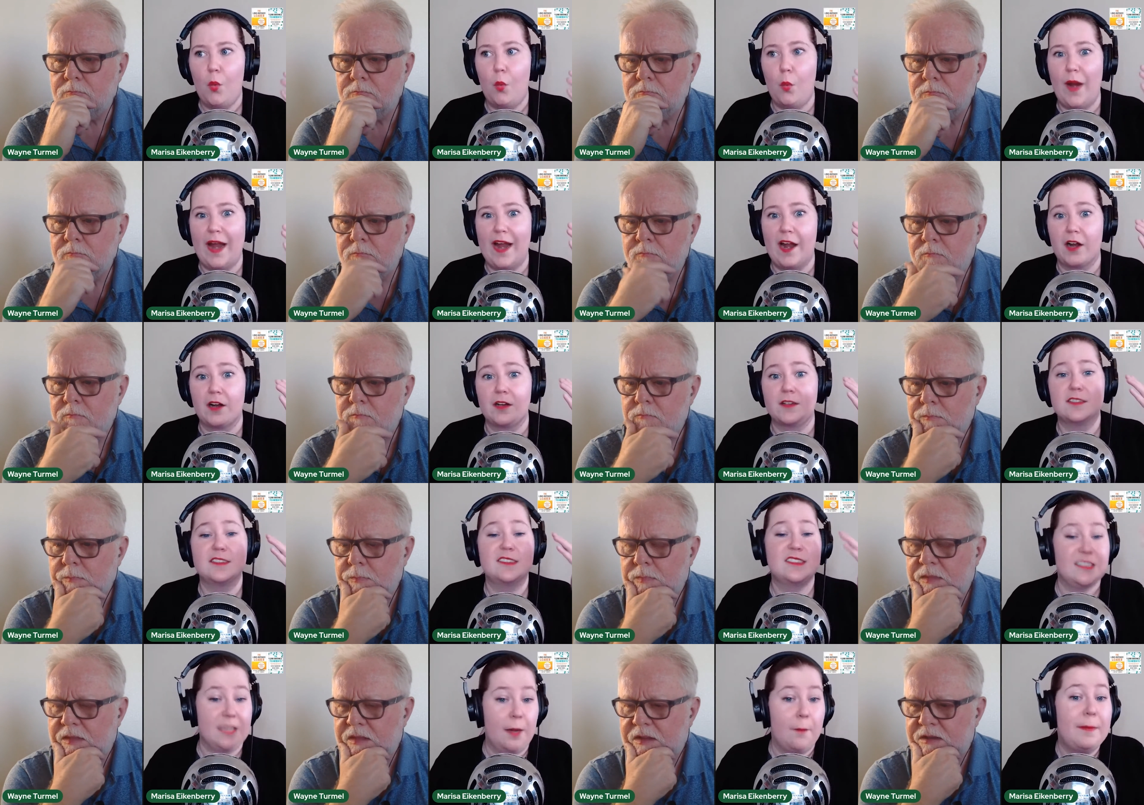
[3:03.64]

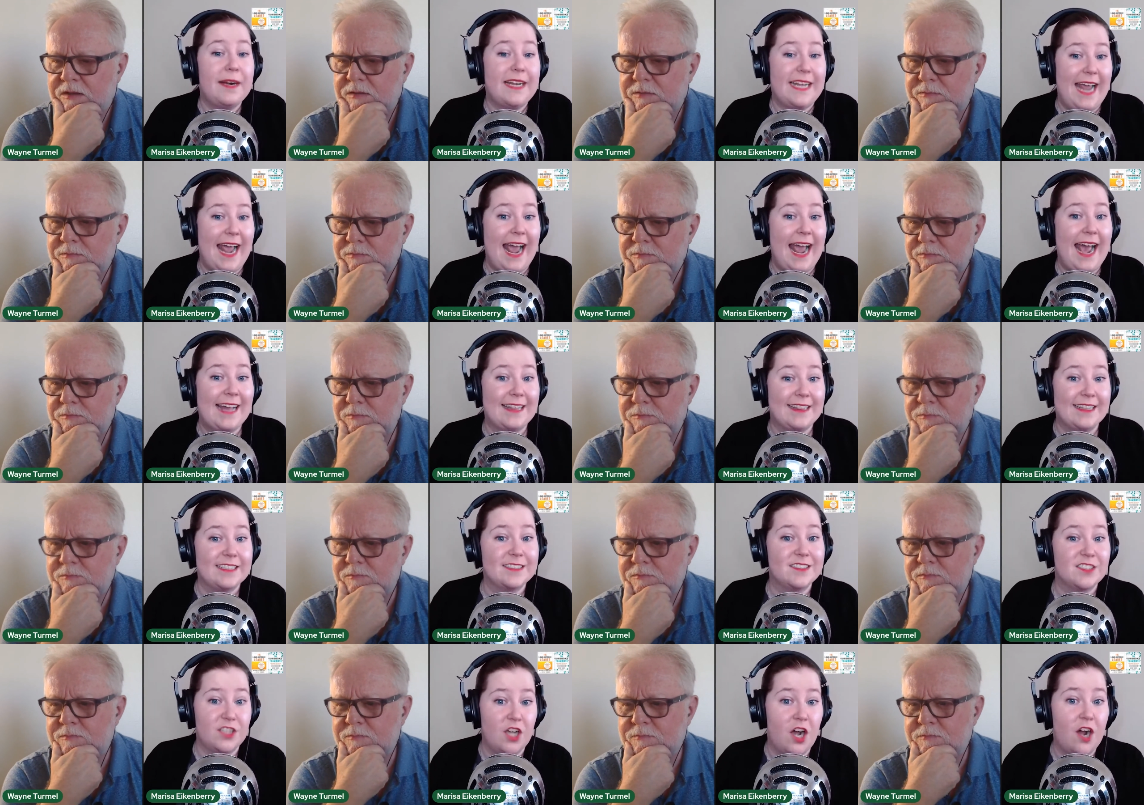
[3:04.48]
Speaker 1: where somebody had
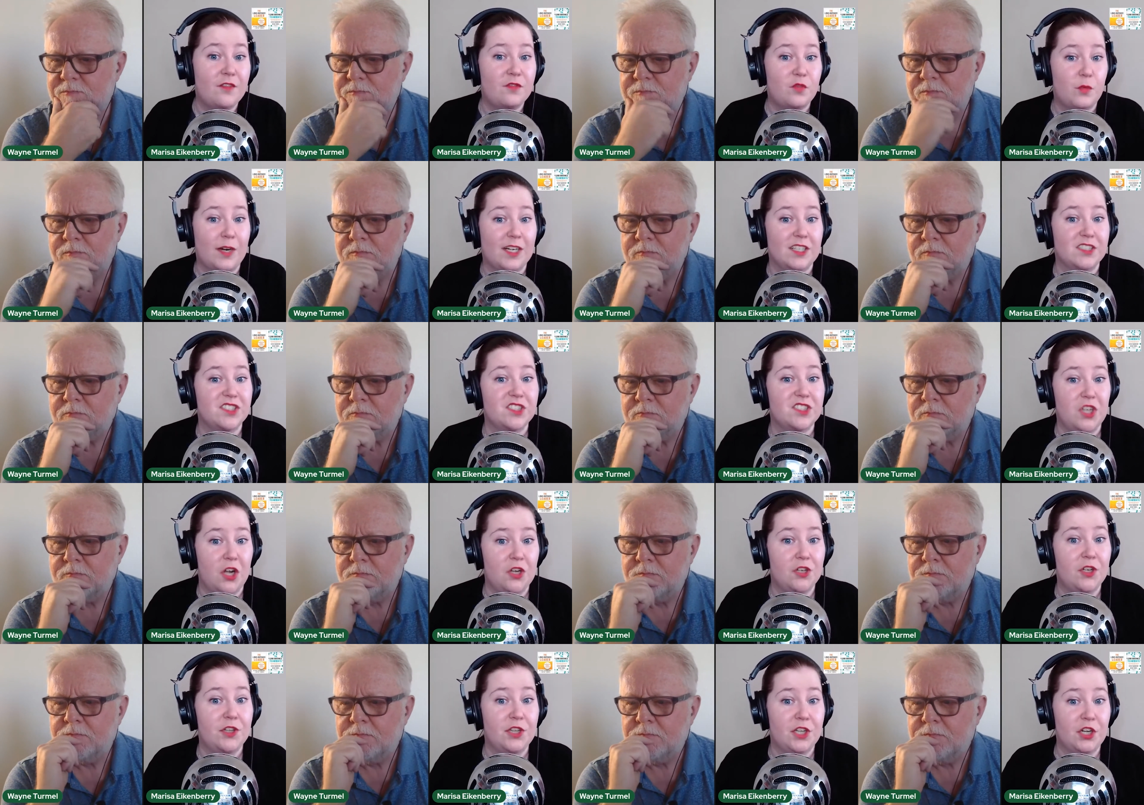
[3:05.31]
this software
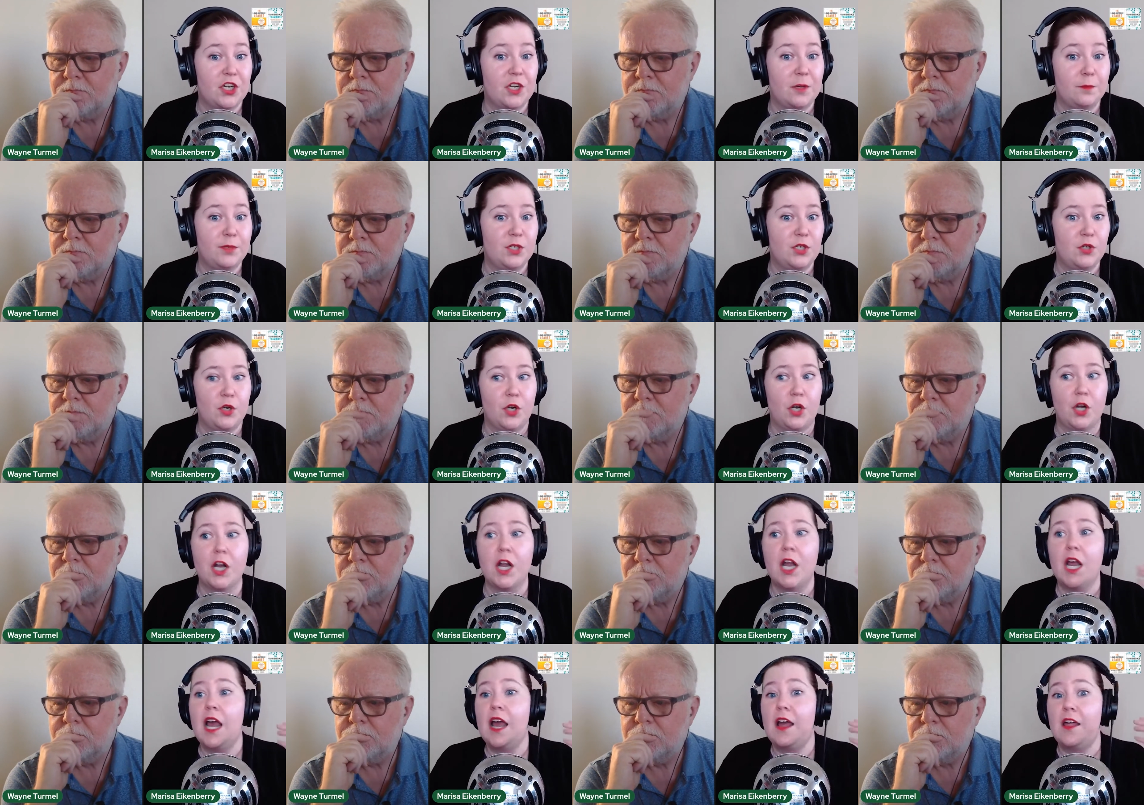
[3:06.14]
installed on their computer.